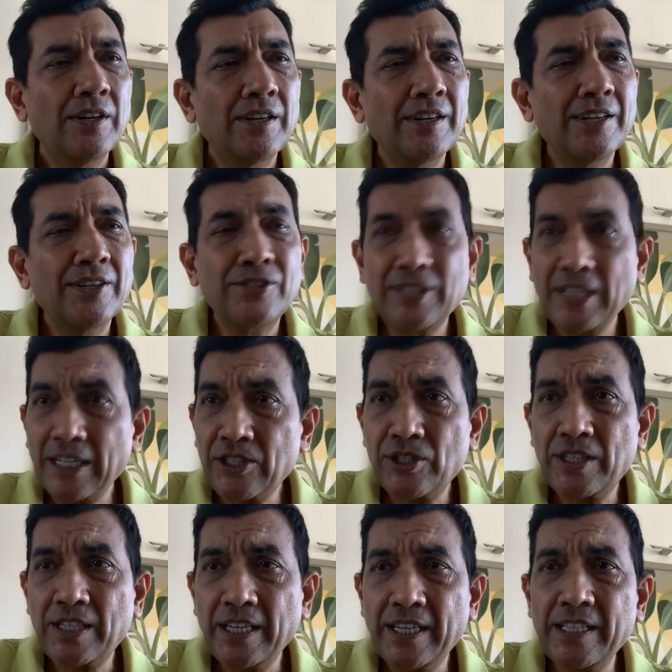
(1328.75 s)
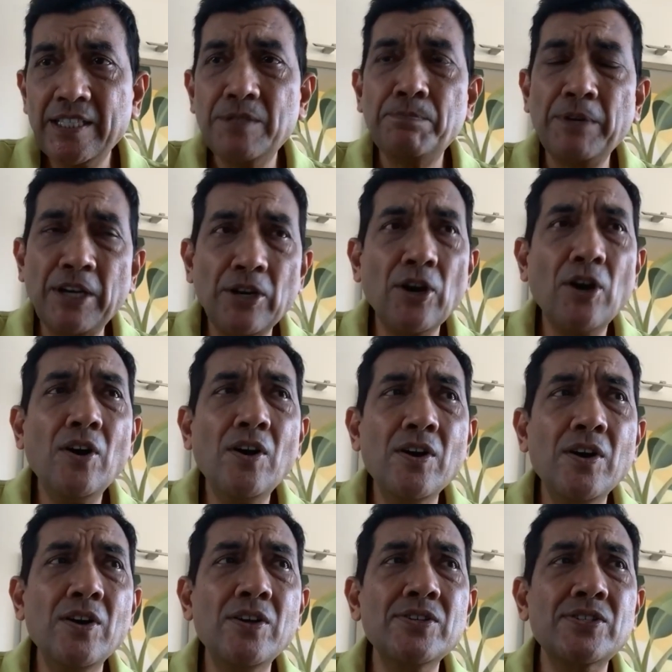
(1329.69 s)
uh such things
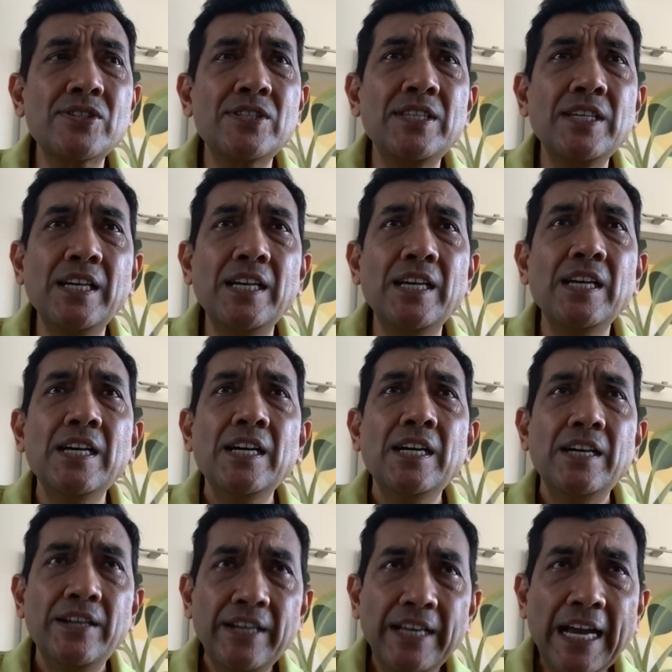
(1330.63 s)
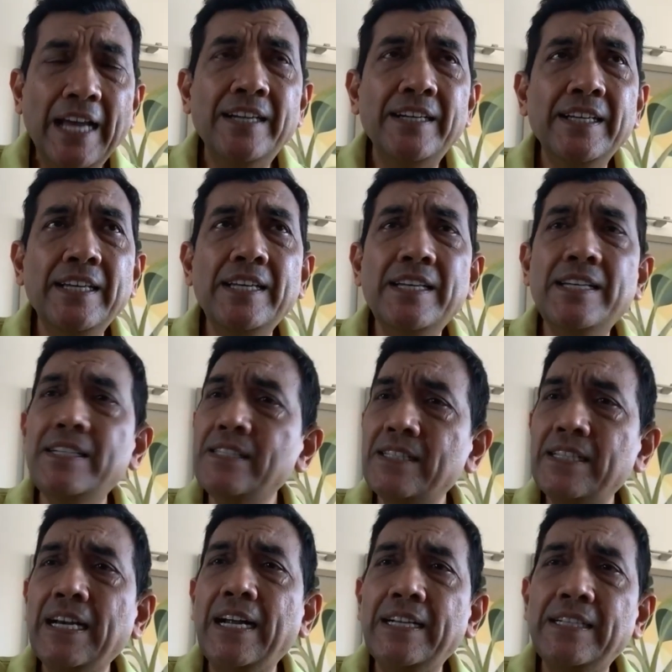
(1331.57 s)
because the reality is
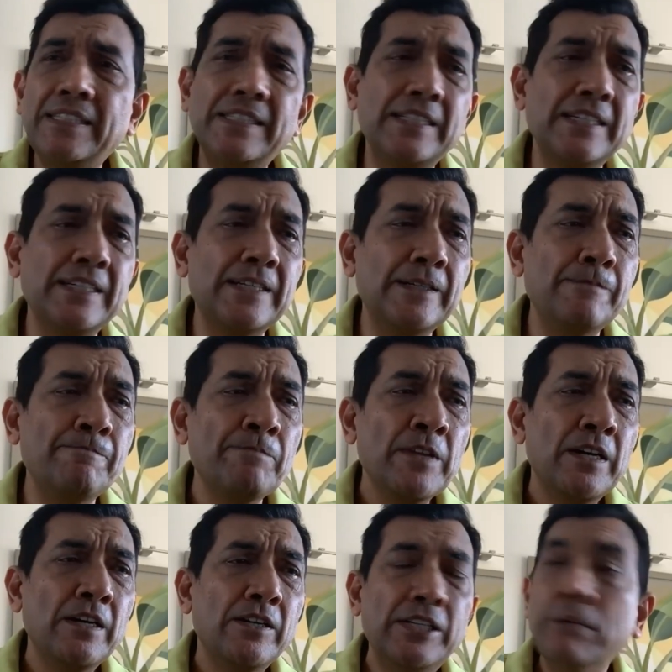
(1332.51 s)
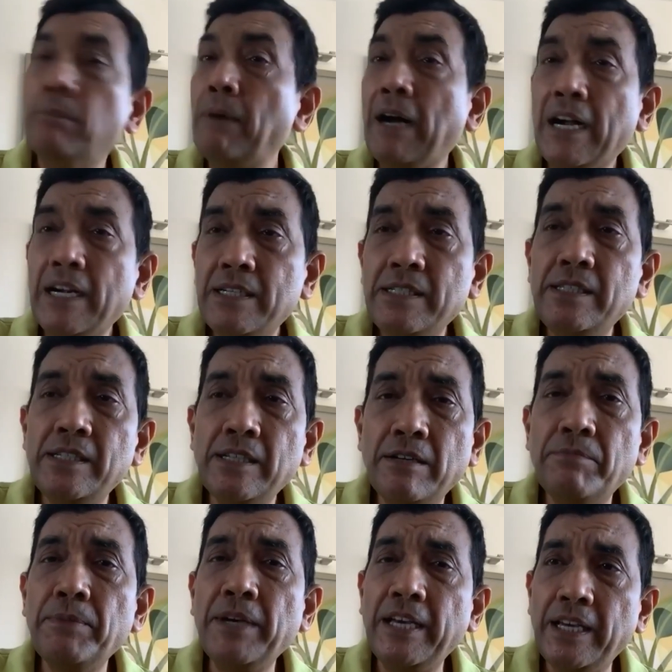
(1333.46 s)
that uh, demand
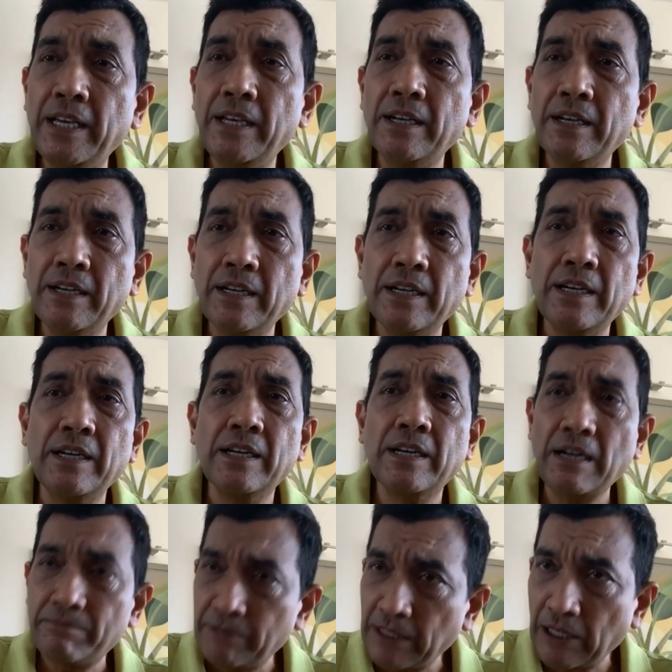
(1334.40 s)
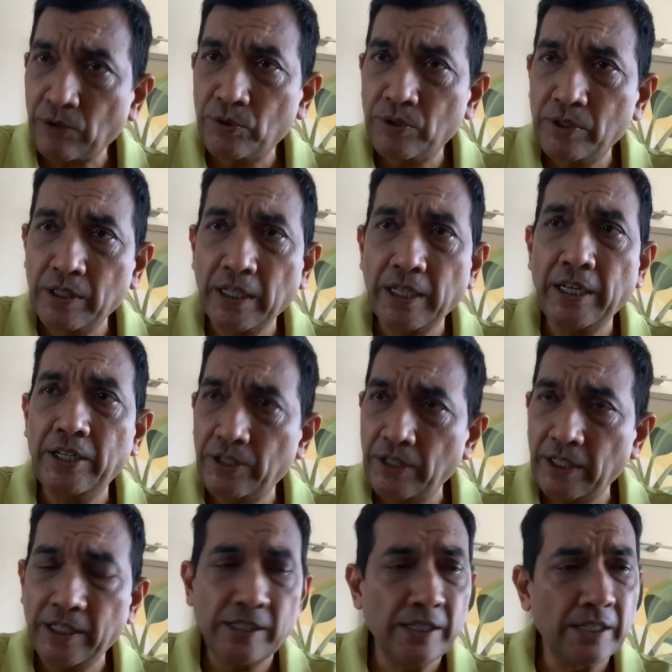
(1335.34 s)
uh, may uh, come down in,
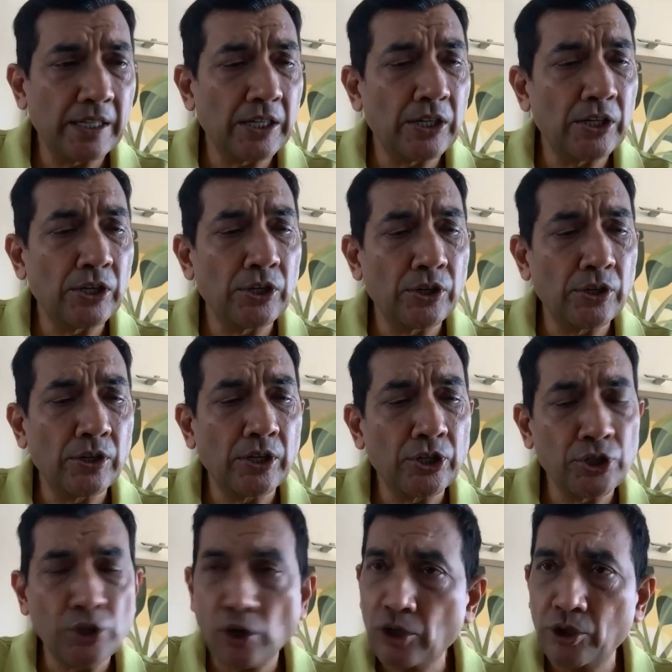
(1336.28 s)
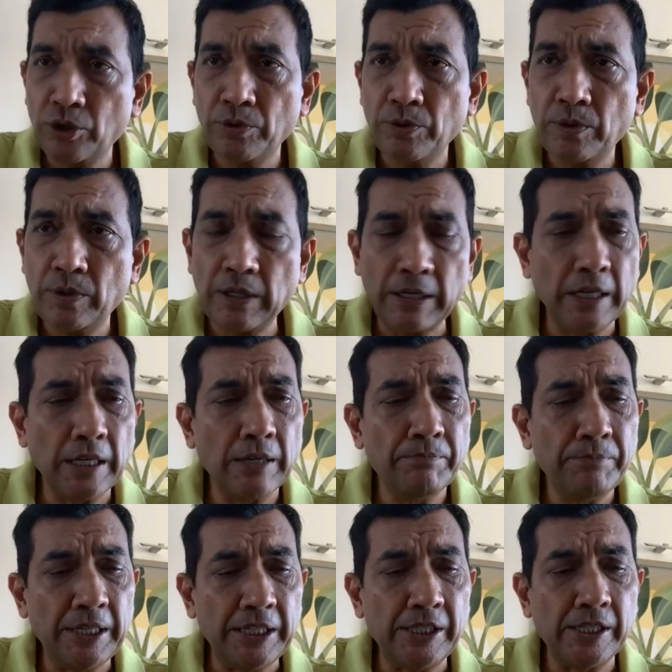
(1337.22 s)
in short to
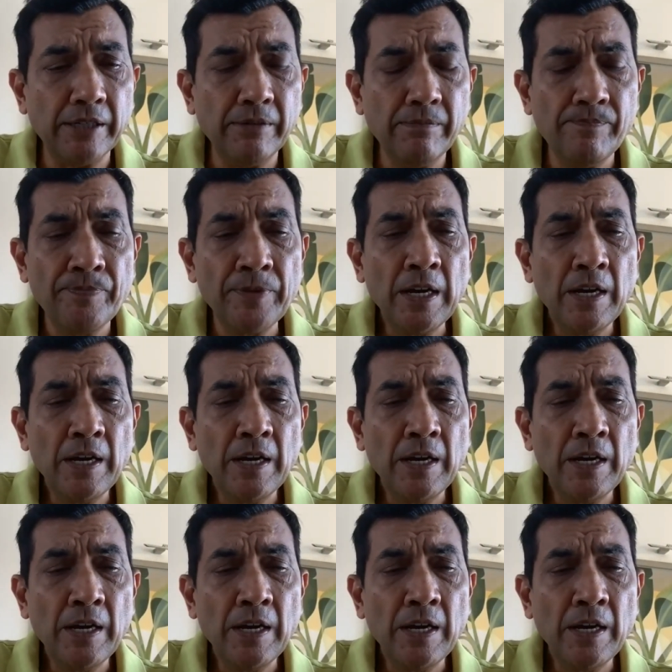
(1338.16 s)
mid-term.